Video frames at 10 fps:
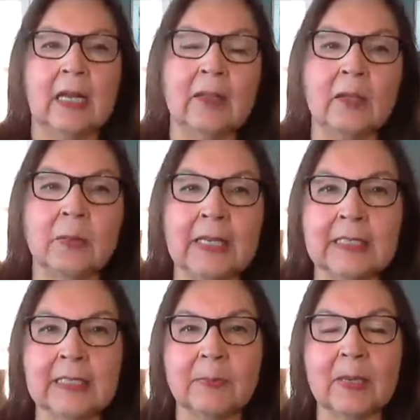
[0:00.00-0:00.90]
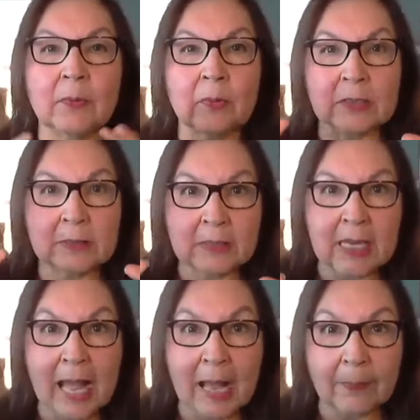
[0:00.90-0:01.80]
other places, people would
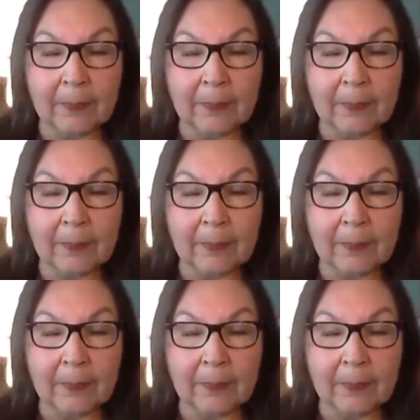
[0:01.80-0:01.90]
stop,